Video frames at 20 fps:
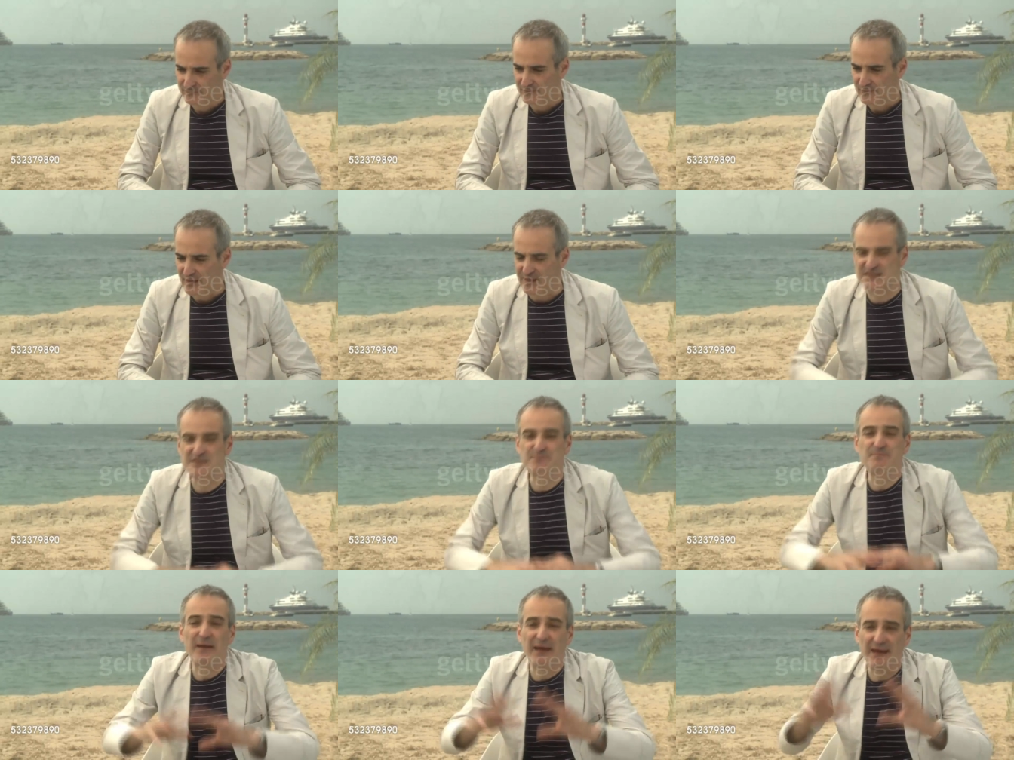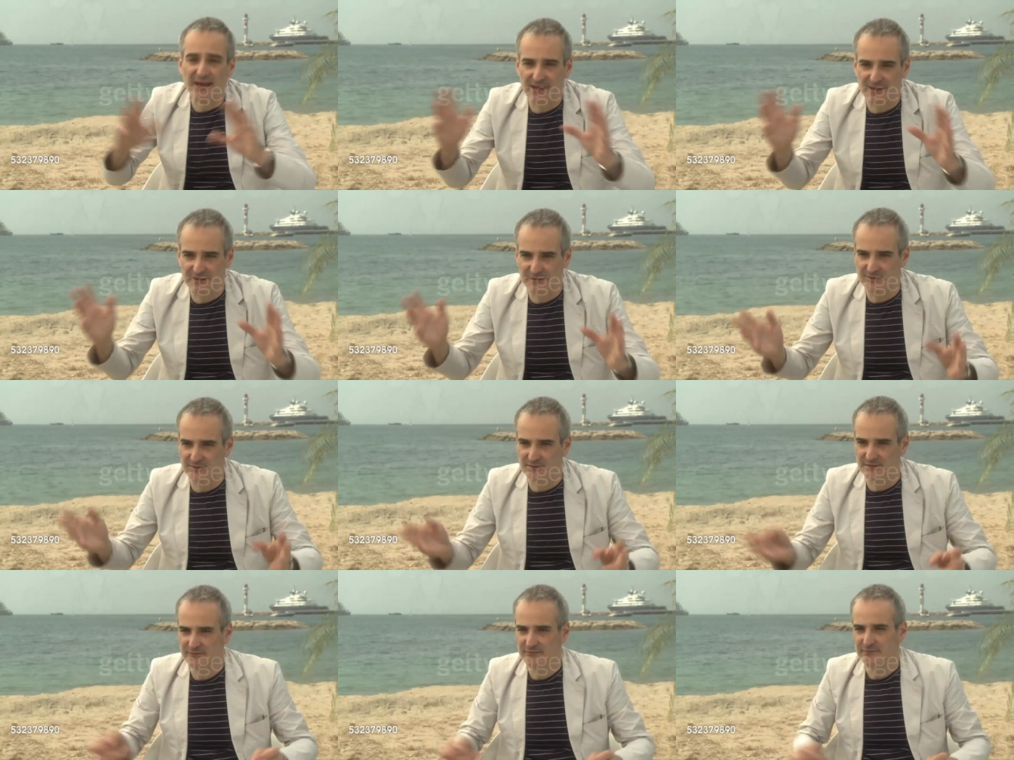expand
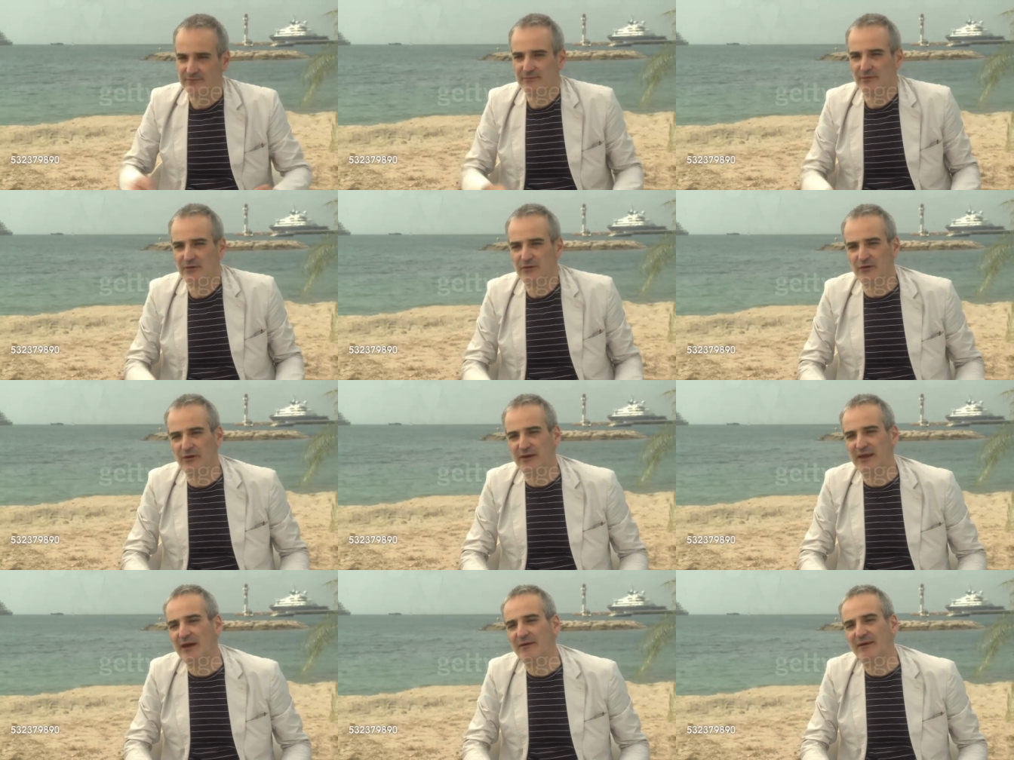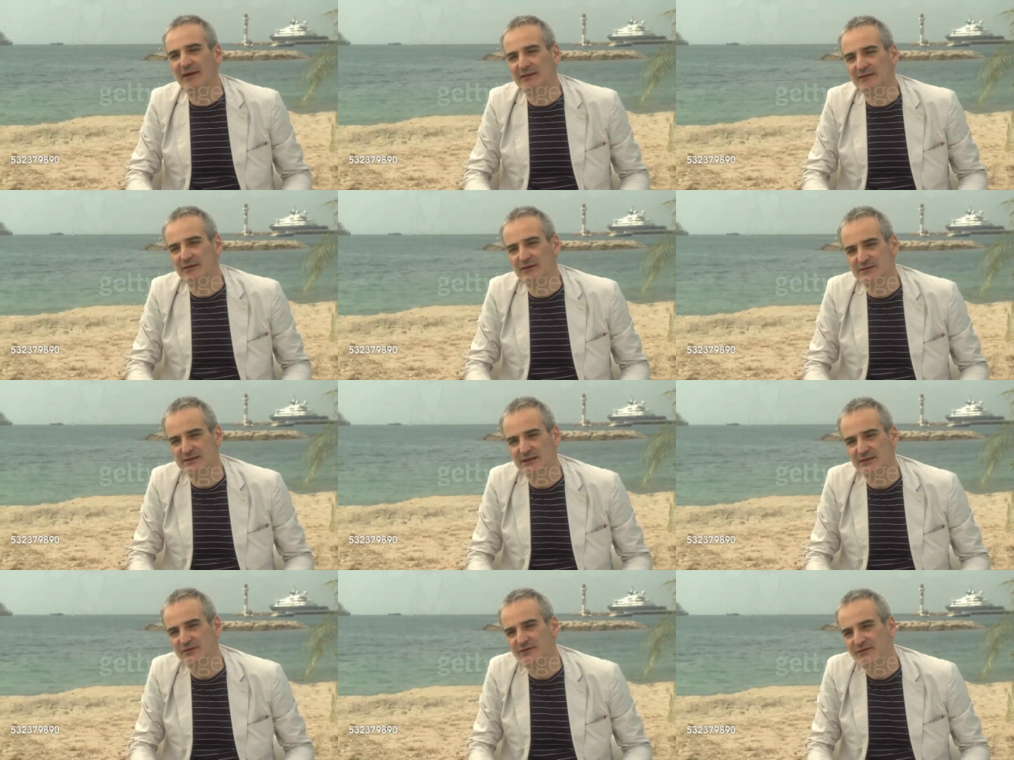the
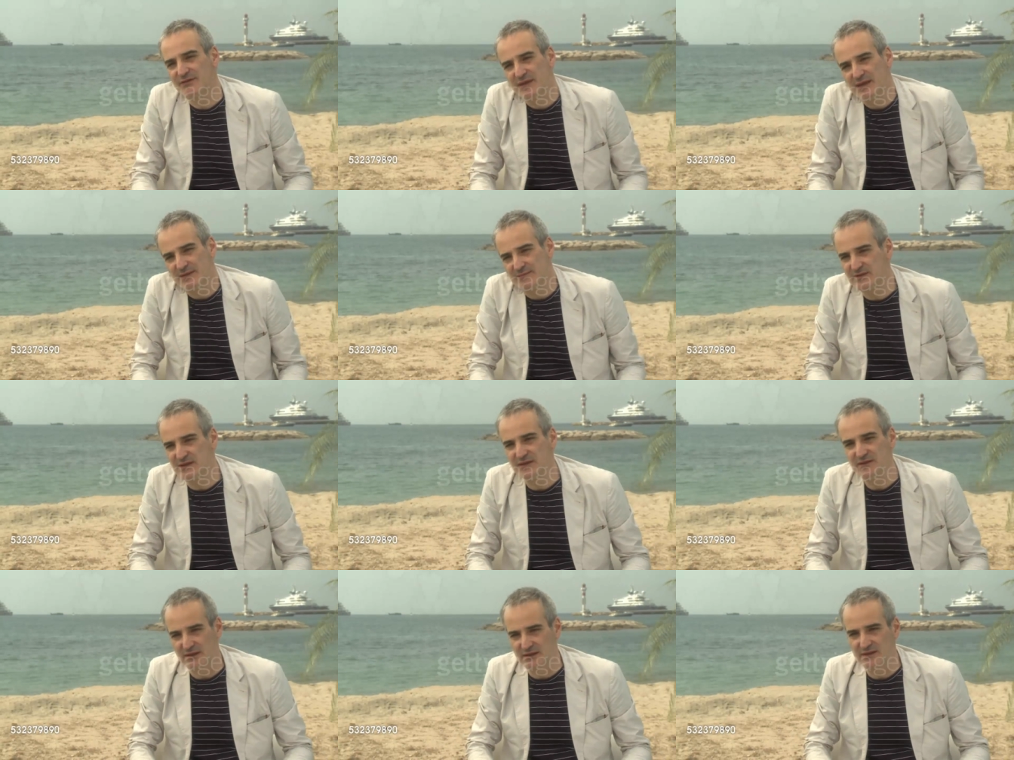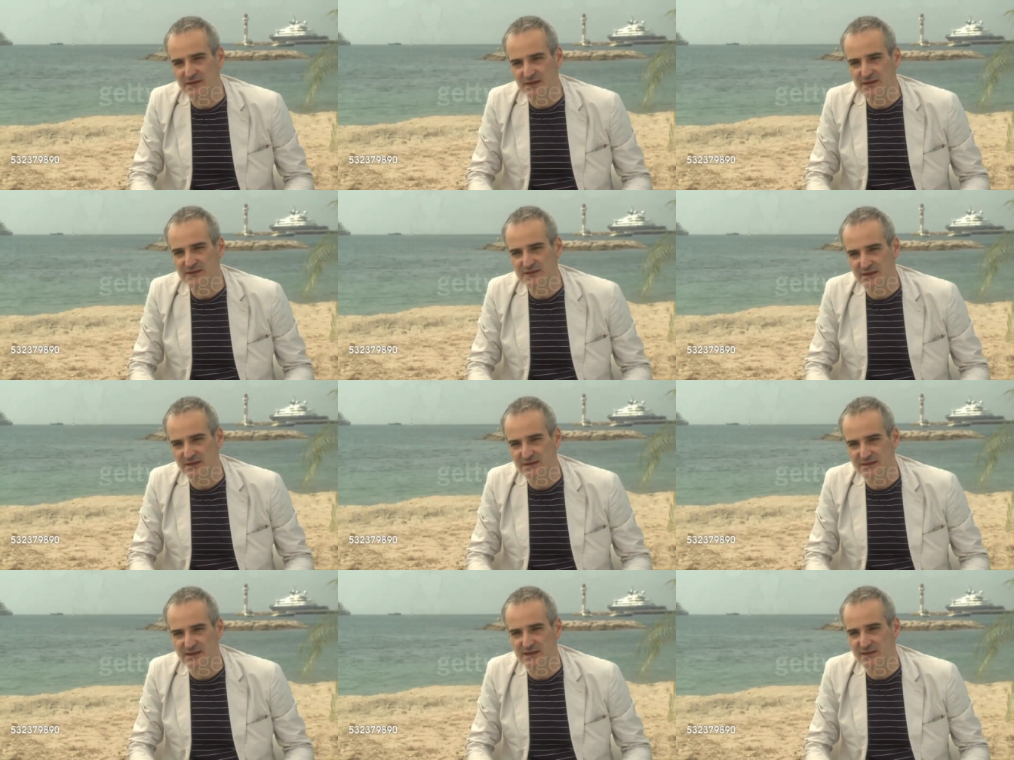characters and the themes
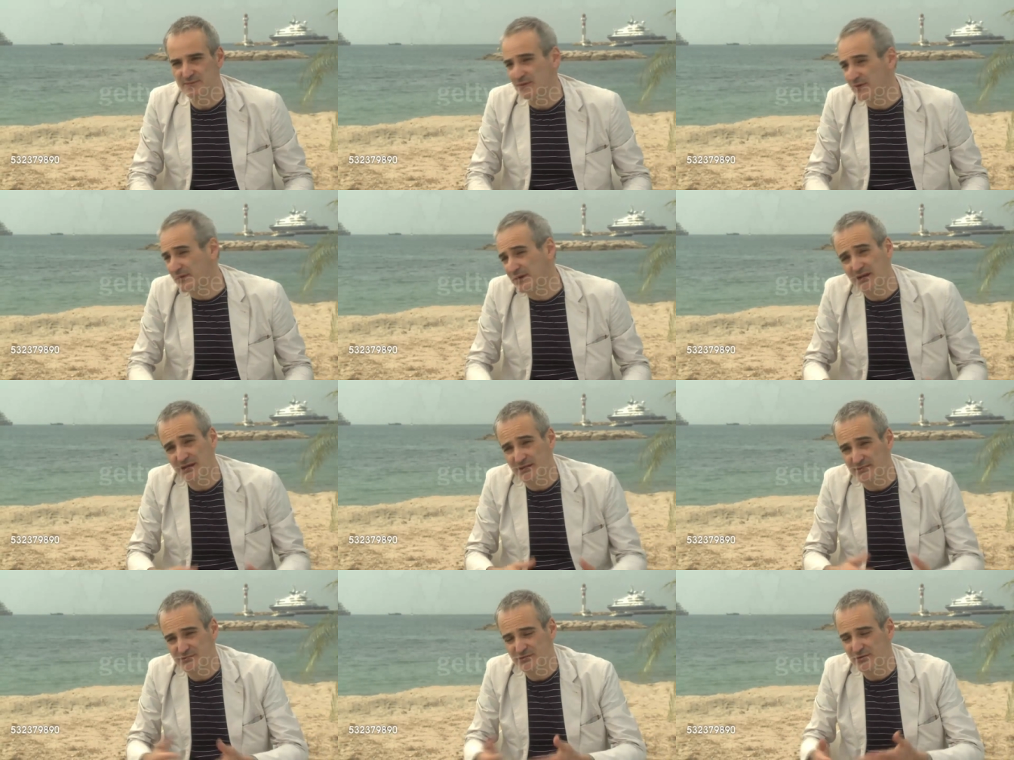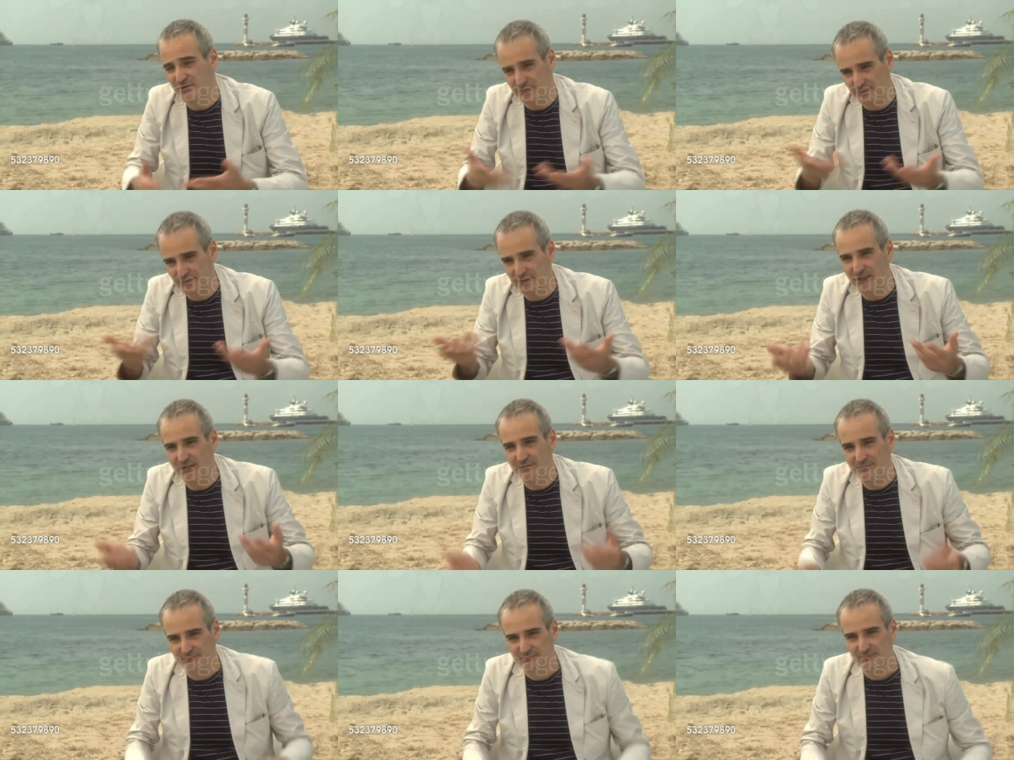in Sils Maria. So yeah,
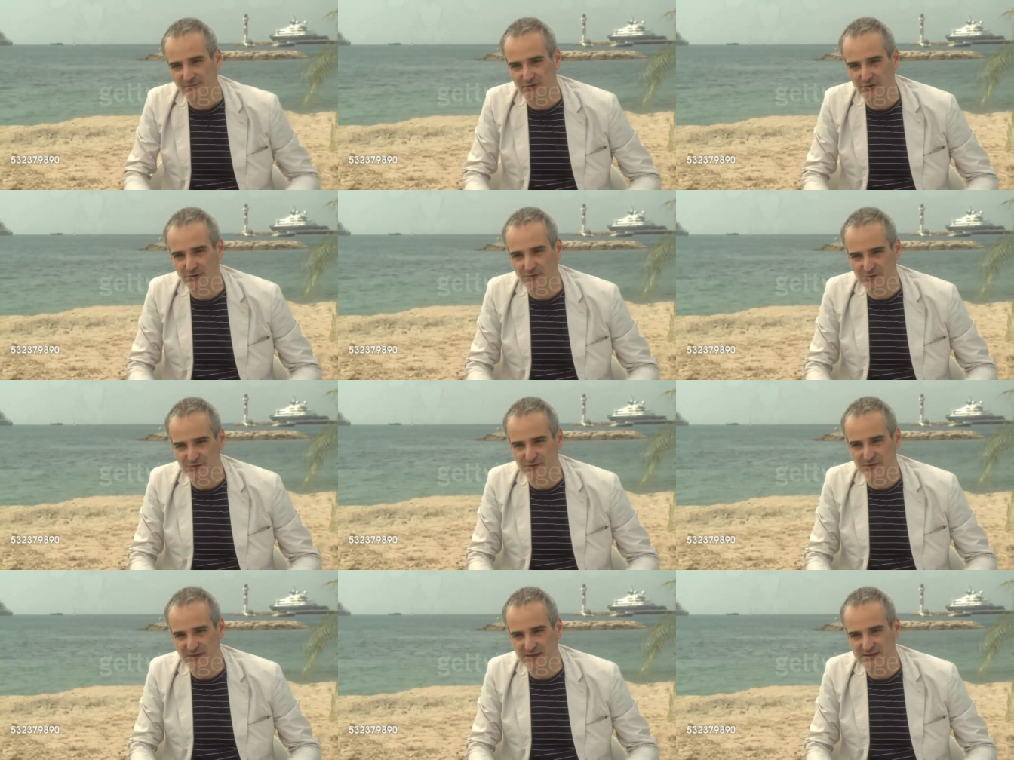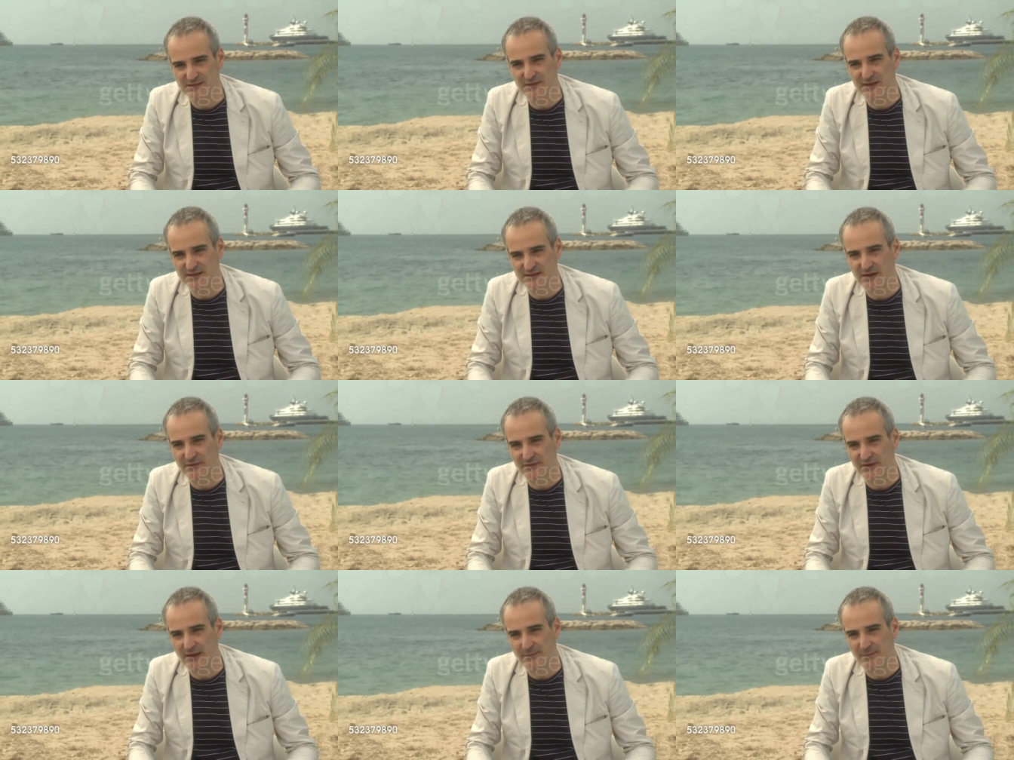so that's
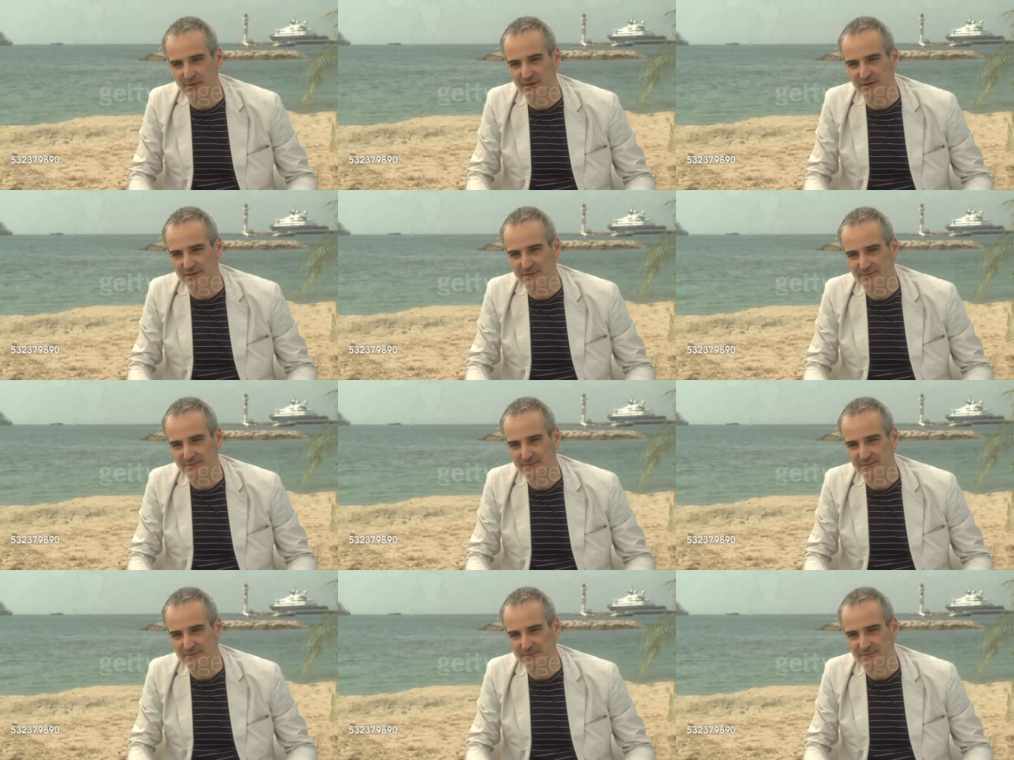how it happened.